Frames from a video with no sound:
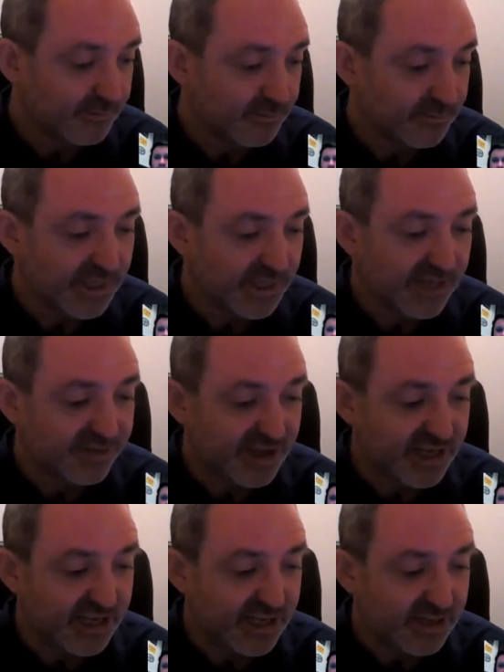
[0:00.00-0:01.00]

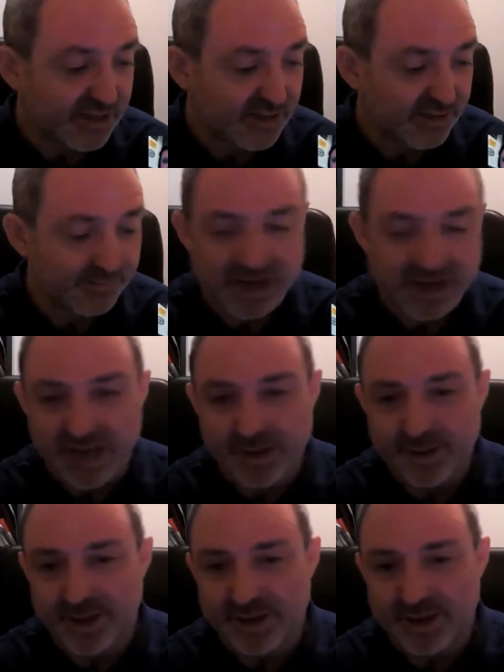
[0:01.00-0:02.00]
Yeasty,
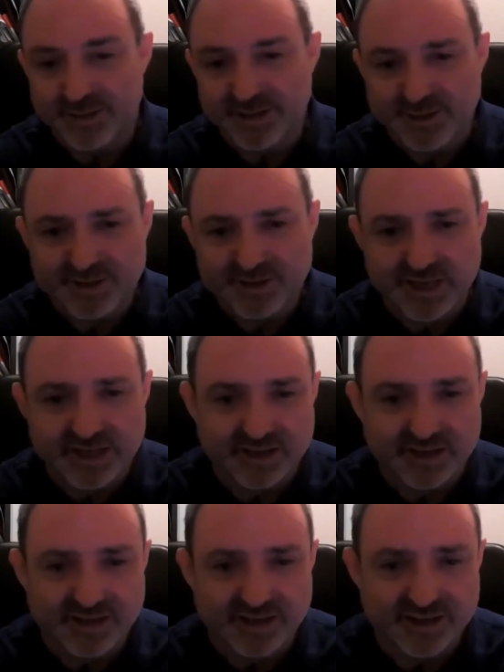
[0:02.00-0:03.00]
maybe some
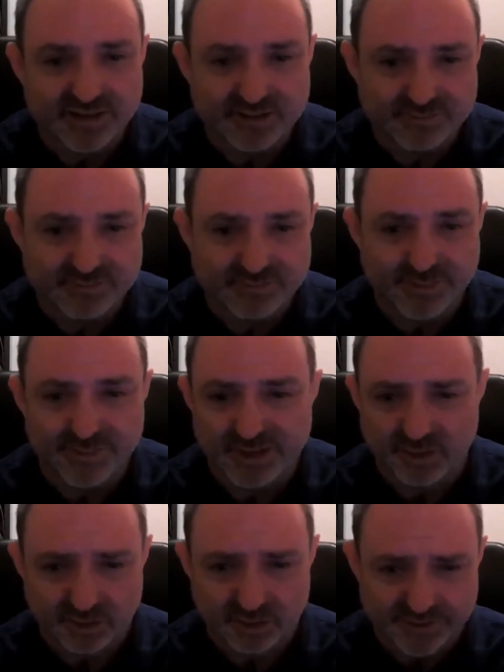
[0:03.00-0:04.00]
acetaldehyde, maybe a
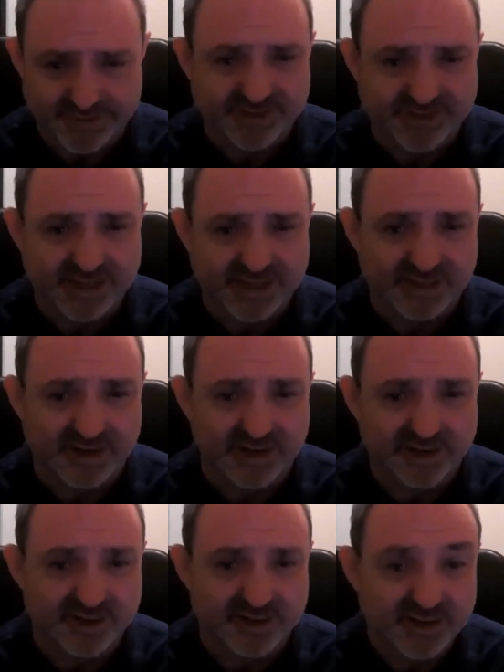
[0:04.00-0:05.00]
lot of
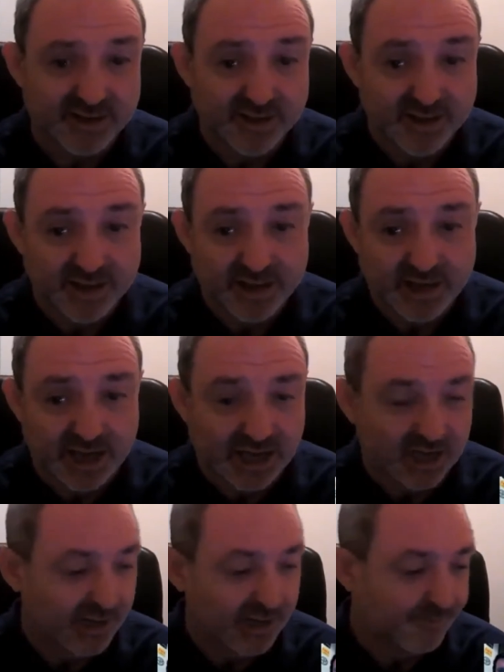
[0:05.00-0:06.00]
acetaldehyde.
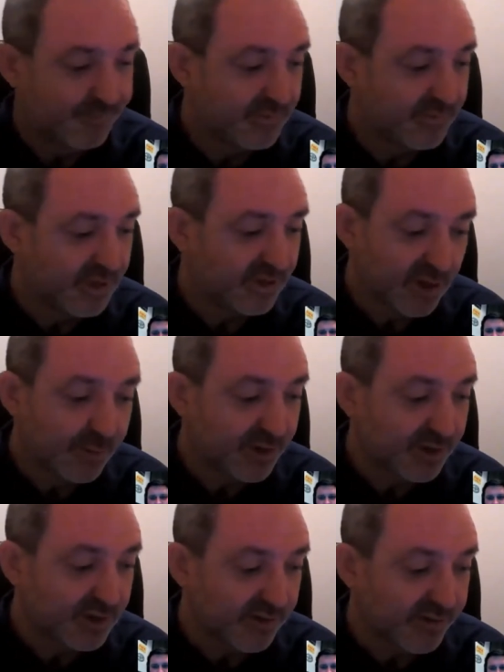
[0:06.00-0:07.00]
This could be
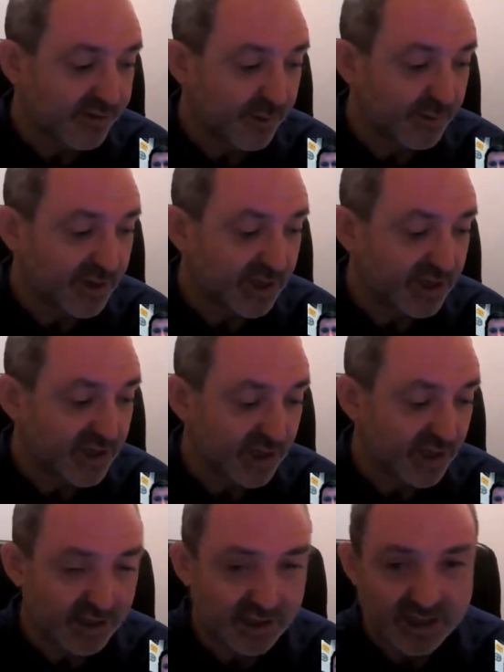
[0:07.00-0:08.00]
a stuck
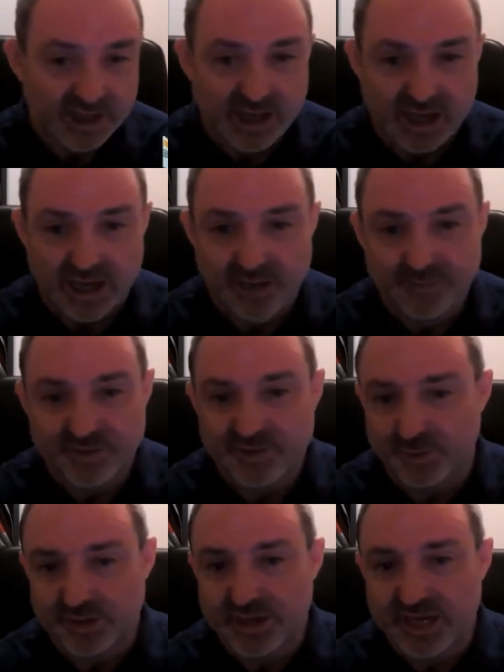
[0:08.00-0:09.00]
fermentation. This is
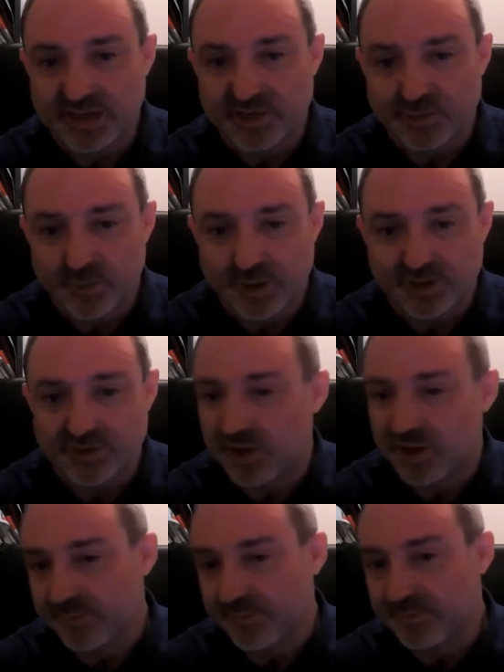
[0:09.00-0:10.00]
one of the cases where you
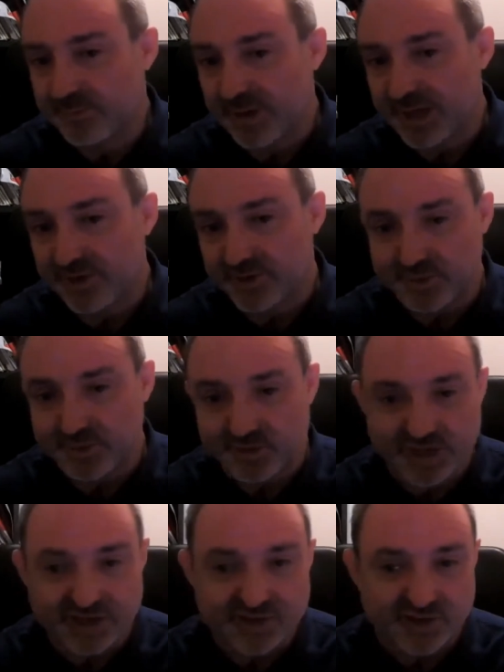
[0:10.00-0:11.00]
start making some
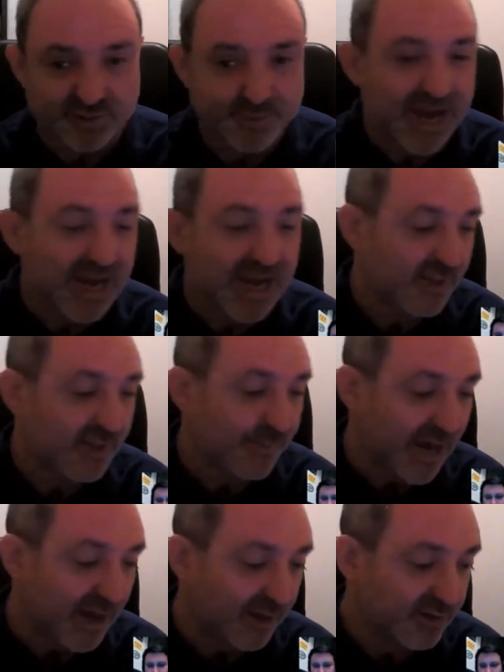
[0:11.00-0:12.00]
suggestions back
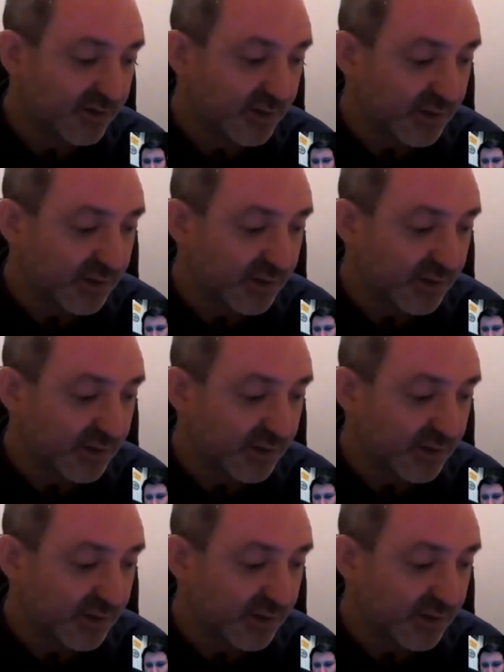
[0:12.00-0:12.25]
about